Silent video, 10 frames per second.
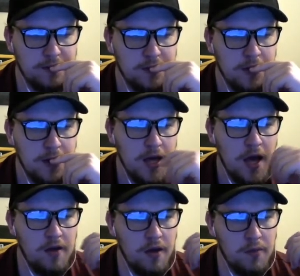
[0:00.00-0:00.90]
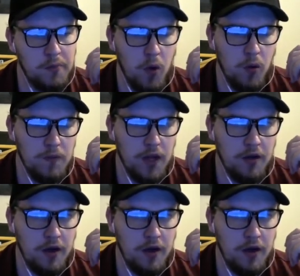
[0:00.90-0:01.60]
So, and that's the way